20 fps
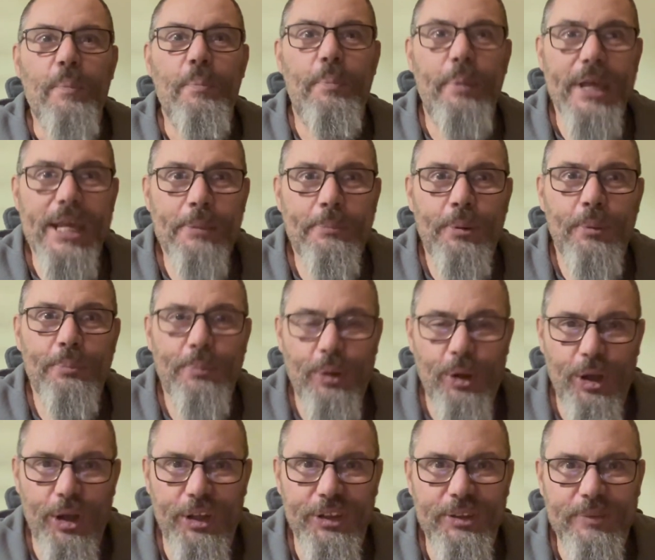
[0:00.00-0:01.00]
Be
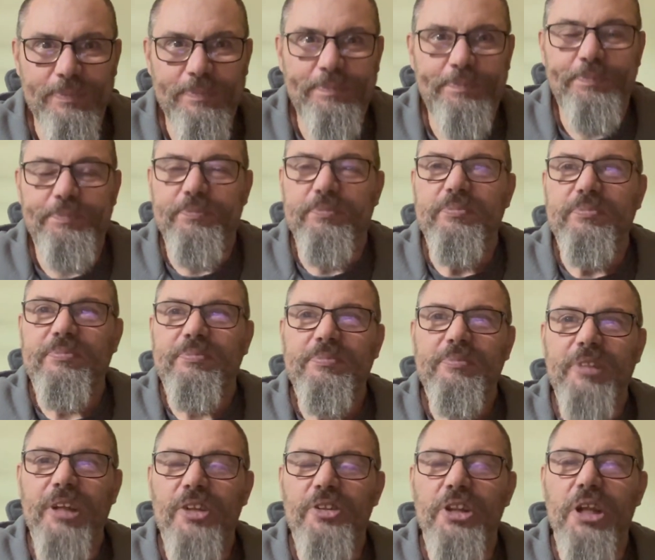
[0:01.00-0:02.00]
prepared.
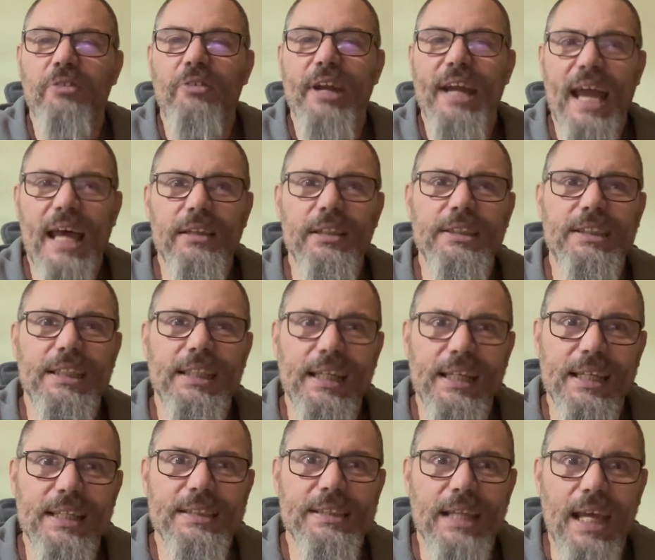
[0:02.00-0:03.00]
The reality
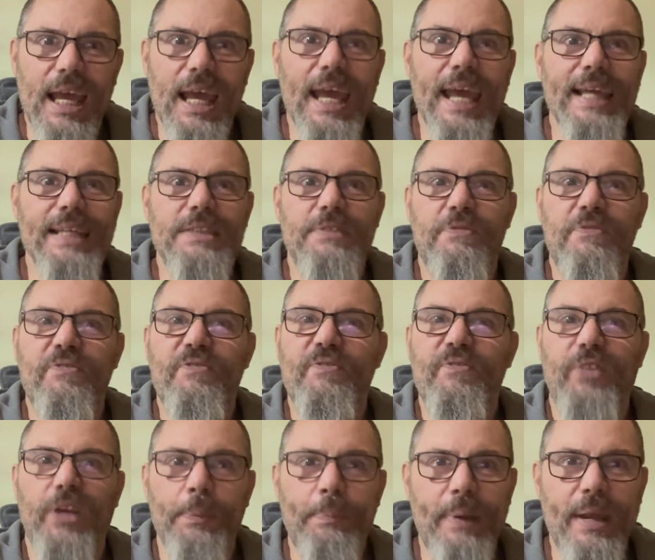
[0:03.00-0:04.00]
is it's
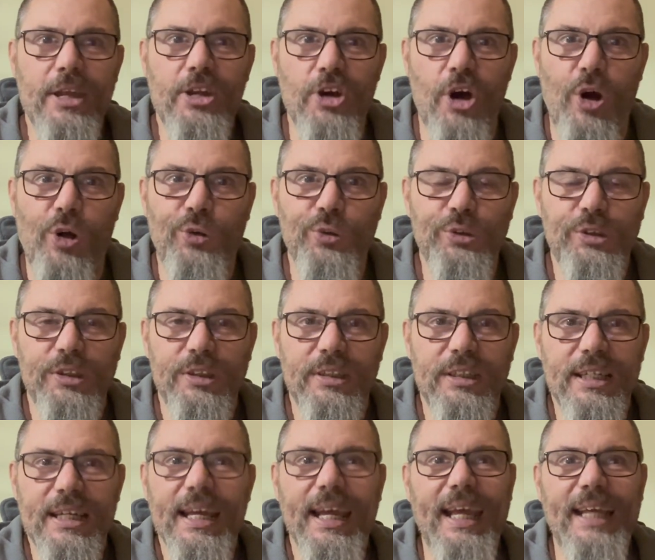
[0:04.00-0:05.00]
flipping cold,
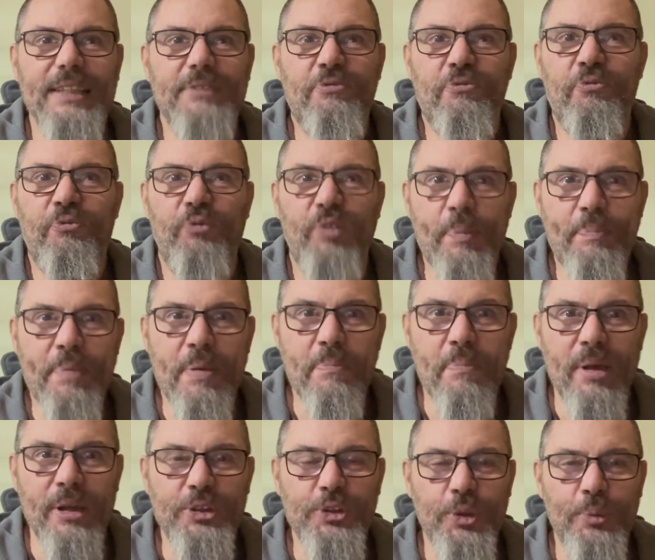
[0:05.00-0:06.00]
it's flipping
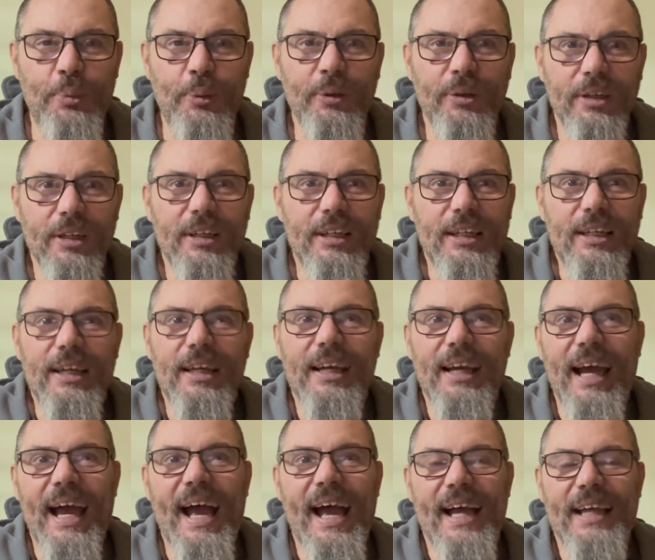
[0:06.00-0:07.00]
miserable,
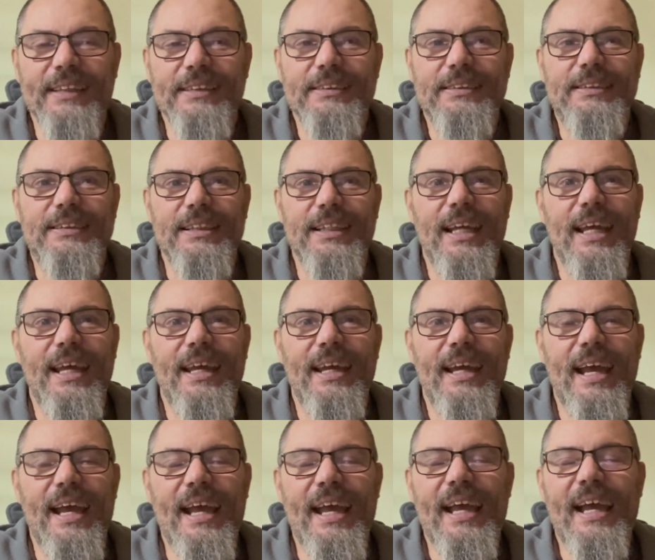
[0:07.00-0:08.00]
and
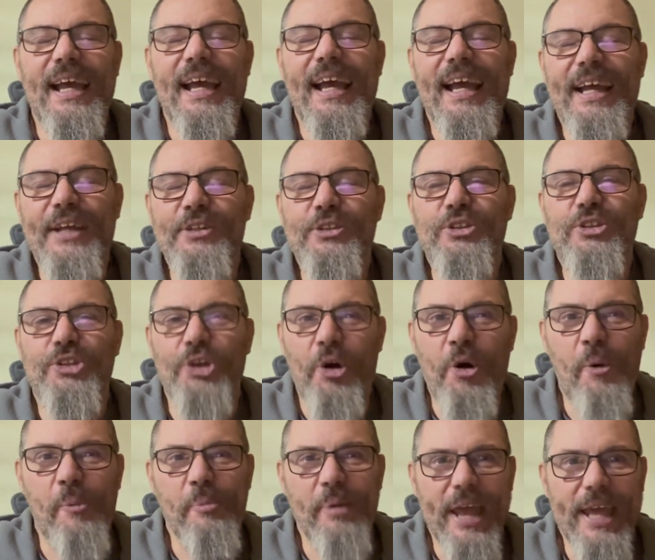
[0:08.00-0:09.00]

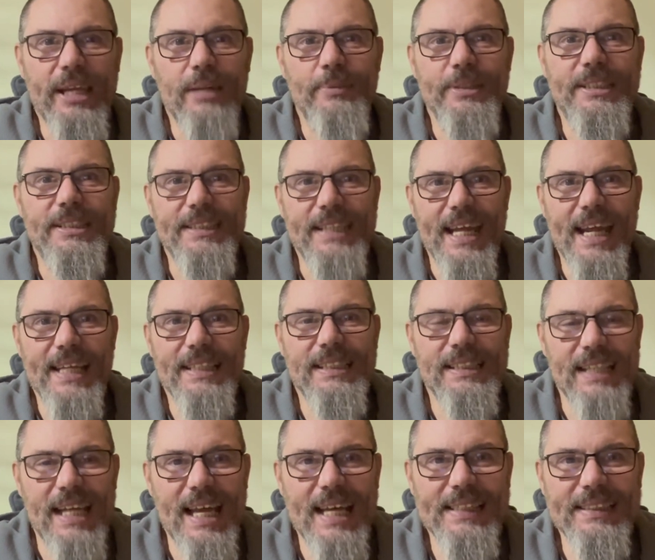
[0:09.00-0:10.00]
don't make the mistakes
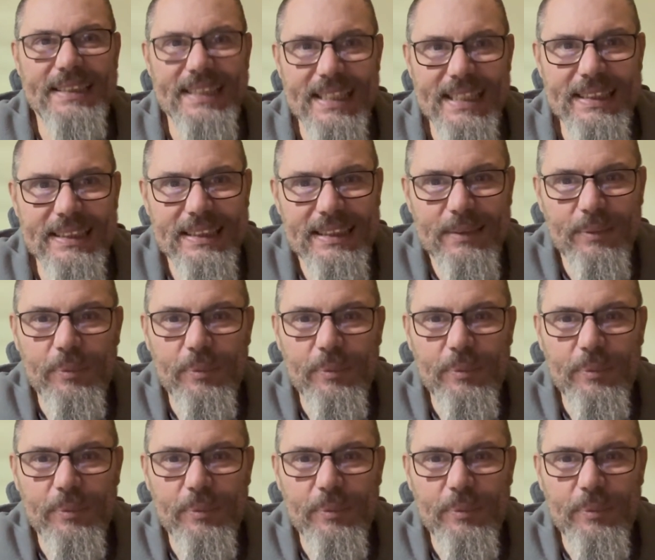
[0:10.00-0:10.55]
that I did.